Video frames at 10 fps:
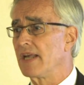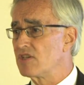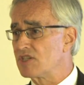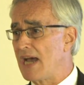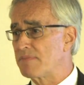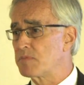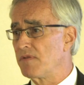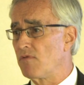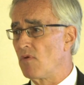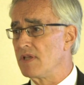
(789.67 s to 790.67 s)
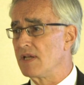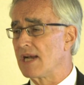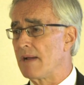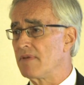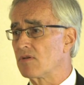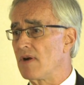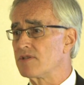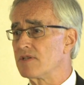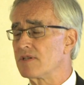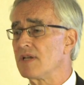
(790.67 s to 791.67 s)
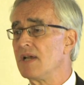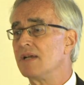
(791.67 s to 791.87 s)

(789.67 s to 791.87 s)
It stops before the economic crisis.